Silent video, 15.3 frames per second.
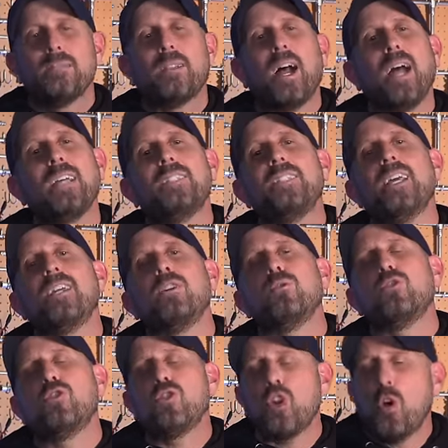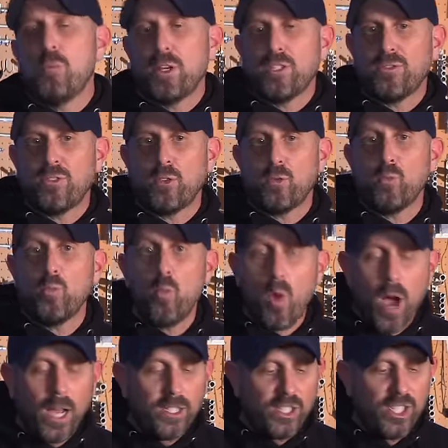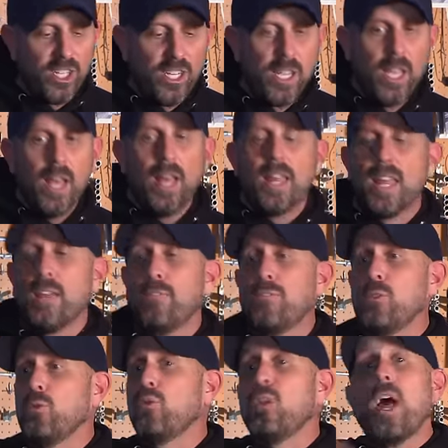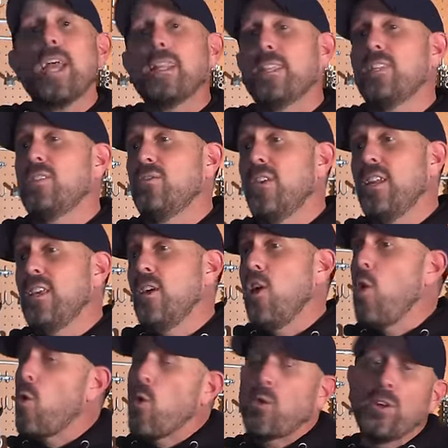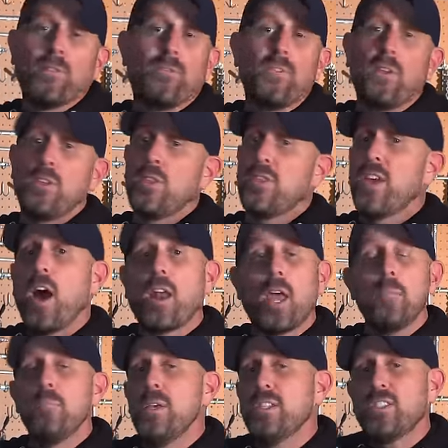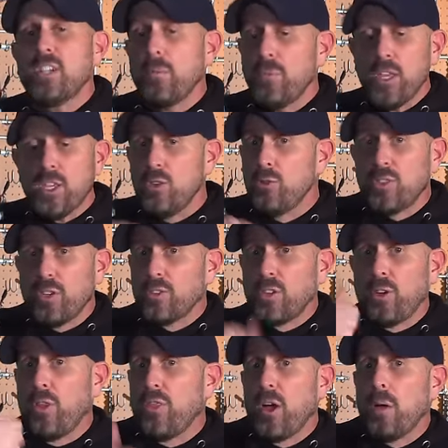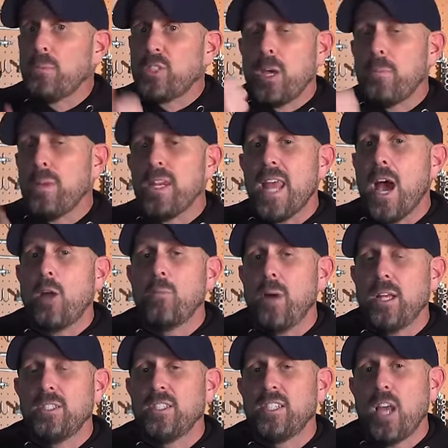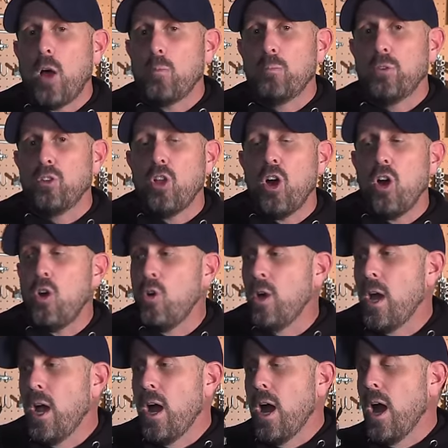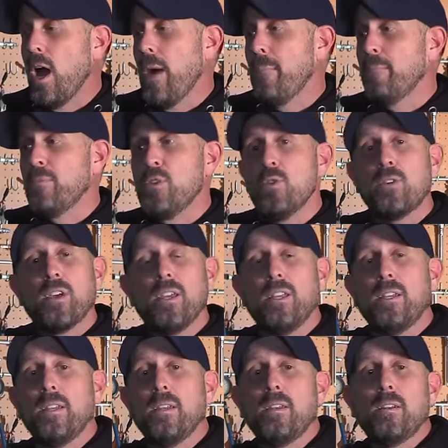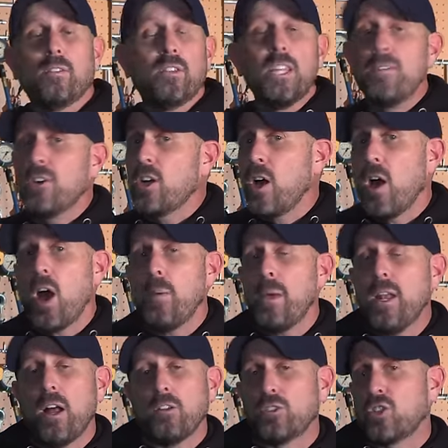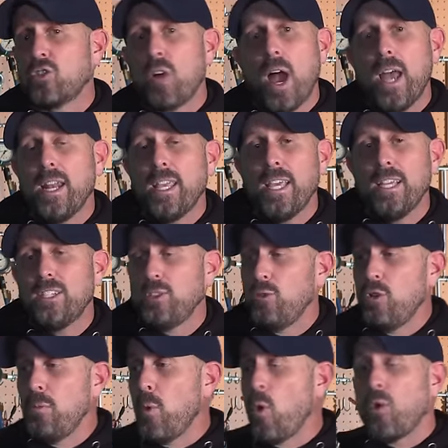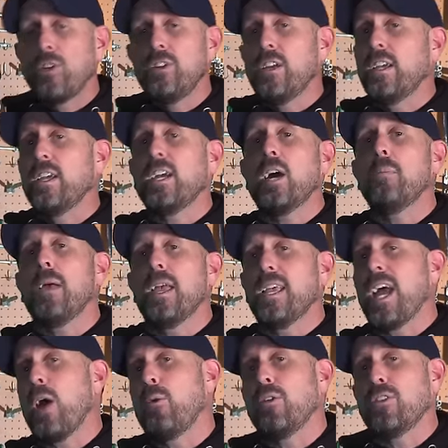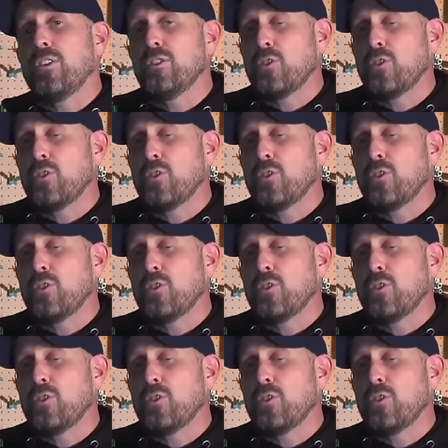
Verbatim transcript: Guys, thank you so much for watching. If you like this video or if you thought I missed something, use those little thumbs up and down buttons down below. You can leave a comment. I'll try to get to them, or you can come hang out with